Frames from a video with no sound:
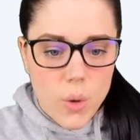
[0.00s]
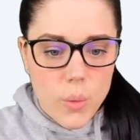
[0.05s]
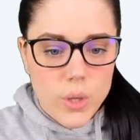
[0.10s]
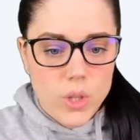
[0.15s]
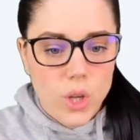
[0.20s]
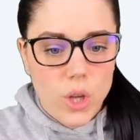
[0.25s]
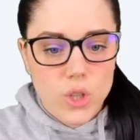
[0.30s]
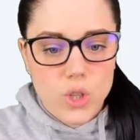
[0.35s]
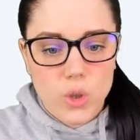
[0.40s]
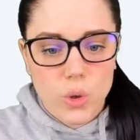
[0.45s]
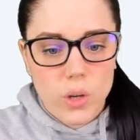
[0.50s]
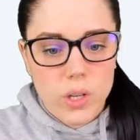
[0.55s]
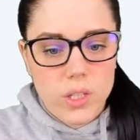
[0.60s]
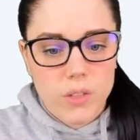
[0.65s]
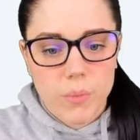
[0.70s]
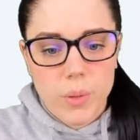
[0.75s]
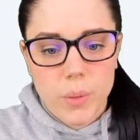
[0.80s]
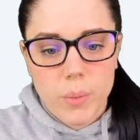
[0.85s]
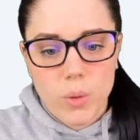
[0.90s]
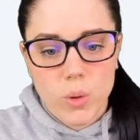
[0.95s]
We saw
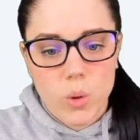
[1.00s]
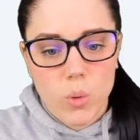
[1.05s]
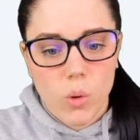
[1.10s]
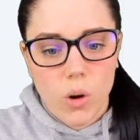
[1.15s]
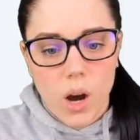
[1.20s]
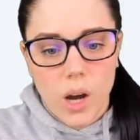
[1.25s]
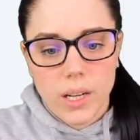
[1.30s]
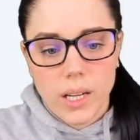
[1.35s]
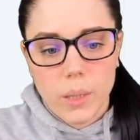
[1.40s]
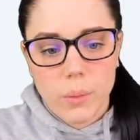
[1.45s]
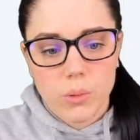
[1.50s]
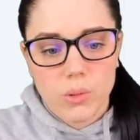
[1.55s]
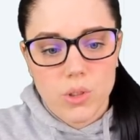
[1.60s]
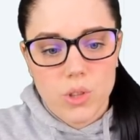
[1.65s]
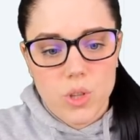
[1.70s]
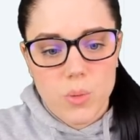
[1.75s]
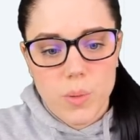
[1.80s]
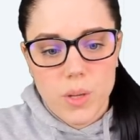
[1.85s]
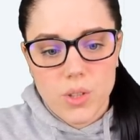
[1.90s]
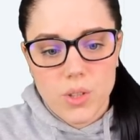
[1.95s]
stories of people who were unable
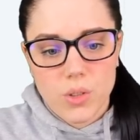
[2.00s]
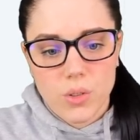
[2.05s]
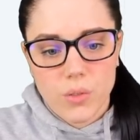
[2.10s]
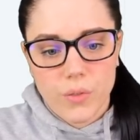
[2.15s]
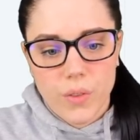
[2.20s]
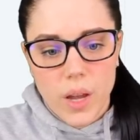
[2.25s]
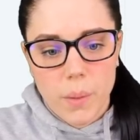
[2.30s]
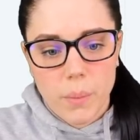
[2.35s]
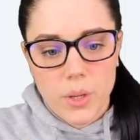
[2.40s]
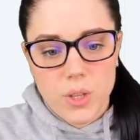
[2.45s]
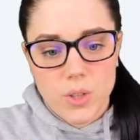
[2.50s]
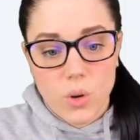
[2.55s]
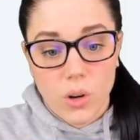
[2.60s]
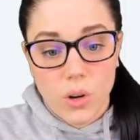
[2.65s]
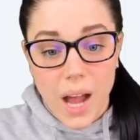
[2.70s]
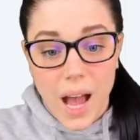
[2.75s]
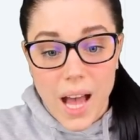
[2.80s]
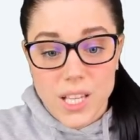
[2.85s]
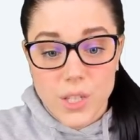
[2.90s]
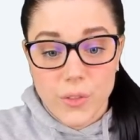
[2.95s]
to speak to their families
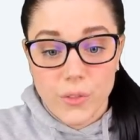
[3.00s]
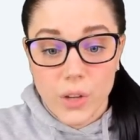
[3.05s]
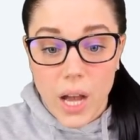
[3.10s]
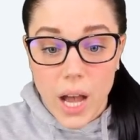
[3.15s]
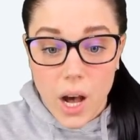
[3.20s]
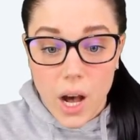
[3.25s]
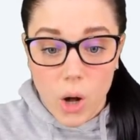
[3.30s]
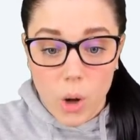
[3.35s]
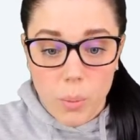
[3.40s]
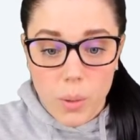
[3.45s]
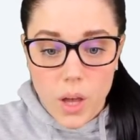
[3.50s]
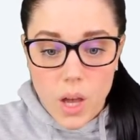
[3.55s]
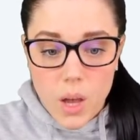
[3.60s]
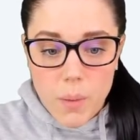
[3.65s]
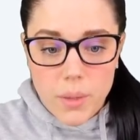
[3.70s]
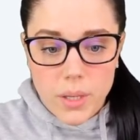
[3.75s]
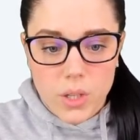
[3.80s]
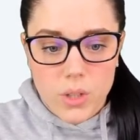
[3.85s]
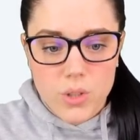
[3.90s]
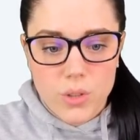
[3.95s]
or ask for help
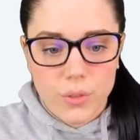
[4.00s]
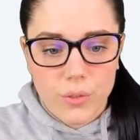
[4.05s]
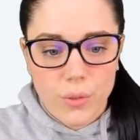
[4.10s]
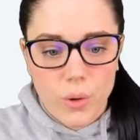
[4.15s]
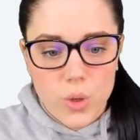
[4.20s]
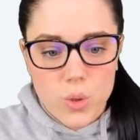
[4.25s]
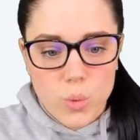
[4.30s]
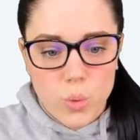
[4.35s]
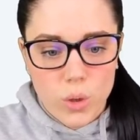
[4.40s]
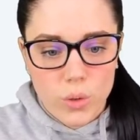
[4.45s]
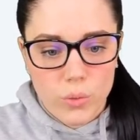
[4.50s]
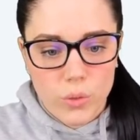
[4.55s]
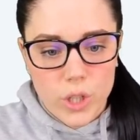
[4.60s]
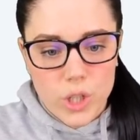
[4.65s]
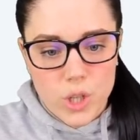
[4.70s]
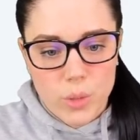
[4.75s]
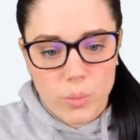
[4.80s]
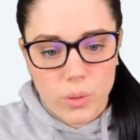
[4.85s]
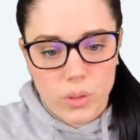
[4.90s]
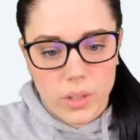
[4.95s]
because their phones were
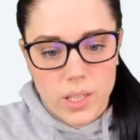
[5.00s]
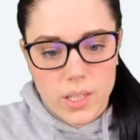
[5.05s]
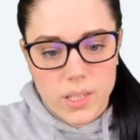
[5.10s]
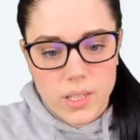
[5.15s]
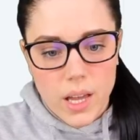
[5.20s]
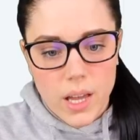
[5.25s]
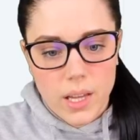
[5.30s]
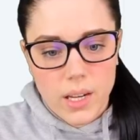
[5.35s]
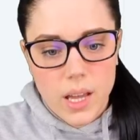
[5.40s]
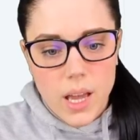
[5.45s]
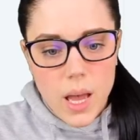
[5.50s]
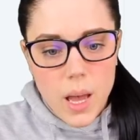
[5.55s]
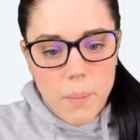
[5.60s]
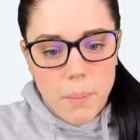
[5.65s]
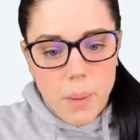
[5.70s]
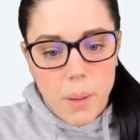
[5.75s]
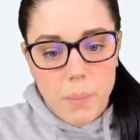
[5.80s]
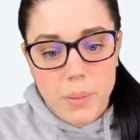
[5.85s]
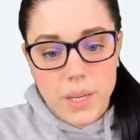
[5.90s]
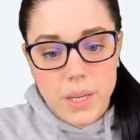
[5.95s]
unreachable, he said.
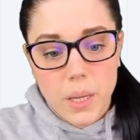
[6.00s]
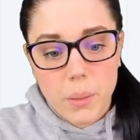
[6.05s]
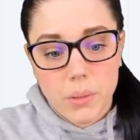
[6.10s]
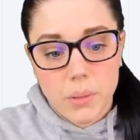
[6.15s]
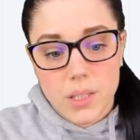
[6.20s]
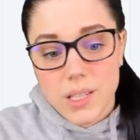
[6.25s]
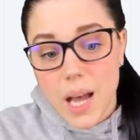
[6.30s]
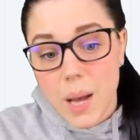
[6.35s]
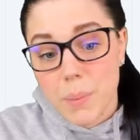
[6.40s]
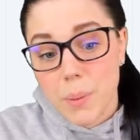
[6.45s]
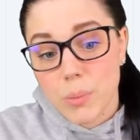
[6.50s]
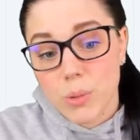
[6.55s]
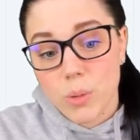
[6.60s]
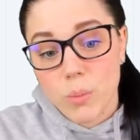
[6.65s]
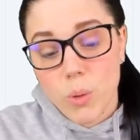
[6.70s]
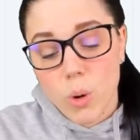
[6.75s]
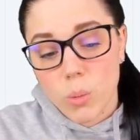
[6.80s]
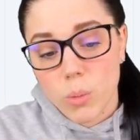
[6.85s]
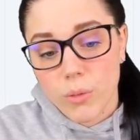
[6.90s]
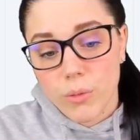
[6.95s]
By being able to top up
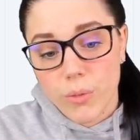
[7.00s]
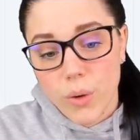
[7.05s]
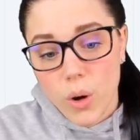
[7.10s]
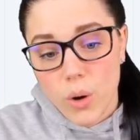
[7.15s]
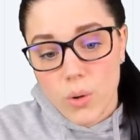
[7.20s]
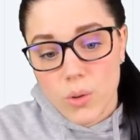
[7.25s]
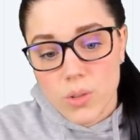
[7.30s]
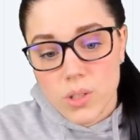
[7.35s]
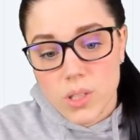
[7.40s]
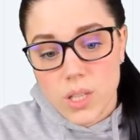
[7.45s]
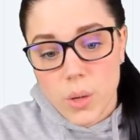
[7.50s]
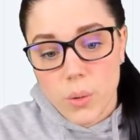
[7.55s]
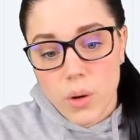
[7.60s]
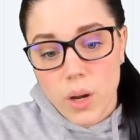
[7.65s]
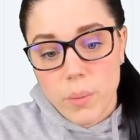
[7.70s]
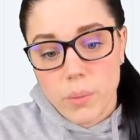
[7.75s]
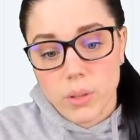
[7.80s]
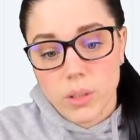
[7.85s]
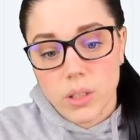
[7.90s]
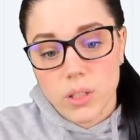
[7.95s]
their mobile phones, they were
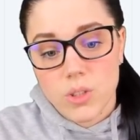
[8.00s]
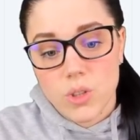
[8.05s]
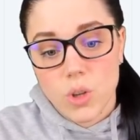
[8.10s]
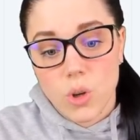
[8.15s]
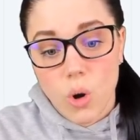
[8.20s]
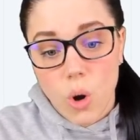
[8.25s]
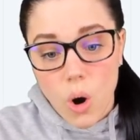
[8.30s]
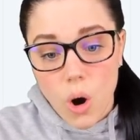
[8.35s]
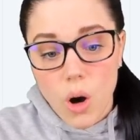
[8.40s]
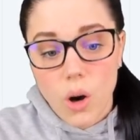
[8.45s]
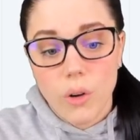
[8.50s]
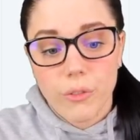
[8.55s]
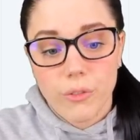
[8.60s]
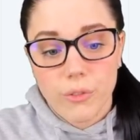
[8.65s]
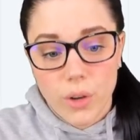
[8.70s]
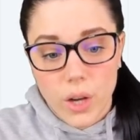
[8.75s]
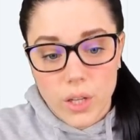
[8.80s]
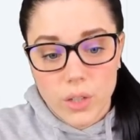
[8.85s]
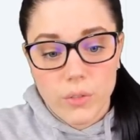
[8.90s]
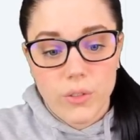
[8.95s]
able to call a
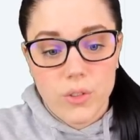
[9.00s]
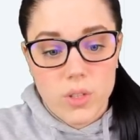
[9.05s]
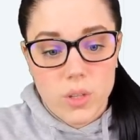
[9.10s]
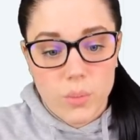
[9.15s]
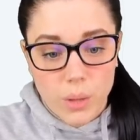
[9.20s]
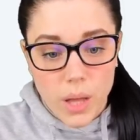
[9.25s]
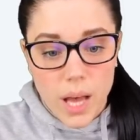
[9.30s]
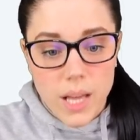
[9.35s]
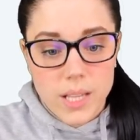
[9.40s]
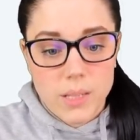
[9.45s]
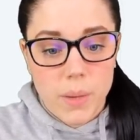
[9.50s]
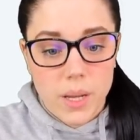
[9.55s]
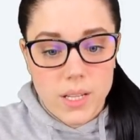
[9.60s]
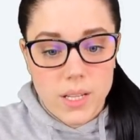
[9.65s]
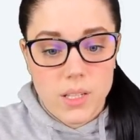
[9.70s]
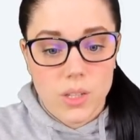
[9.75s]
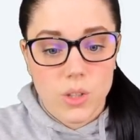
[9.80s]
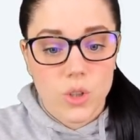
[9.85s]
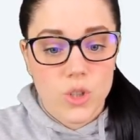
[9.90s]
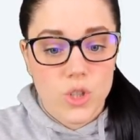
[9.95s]
friend for supplies,
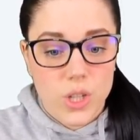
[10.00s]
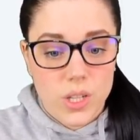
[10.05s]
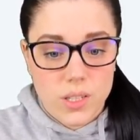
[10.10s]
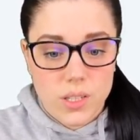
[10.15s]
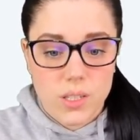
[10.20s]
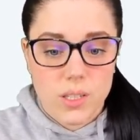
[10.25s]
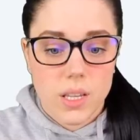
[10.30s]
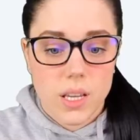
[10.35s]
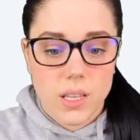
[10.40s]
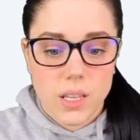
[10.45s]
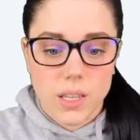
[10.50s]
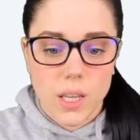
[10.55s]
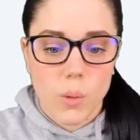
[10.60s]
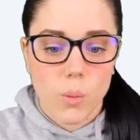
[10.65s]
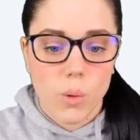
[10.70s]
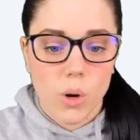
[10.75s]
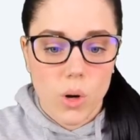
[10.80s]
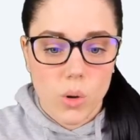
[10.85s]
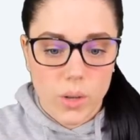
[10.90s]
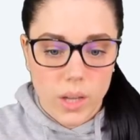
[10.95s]
medicine, or just to say that they
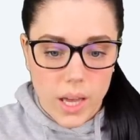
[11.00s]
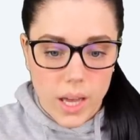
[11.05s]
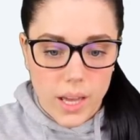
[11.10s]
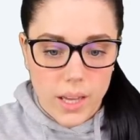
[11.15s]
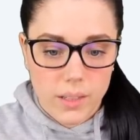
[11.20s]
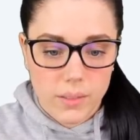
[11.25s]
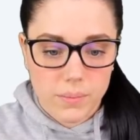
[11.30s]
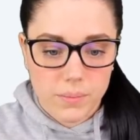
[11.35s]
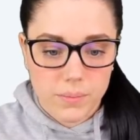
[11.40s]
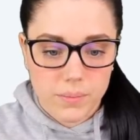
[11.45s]
were okay.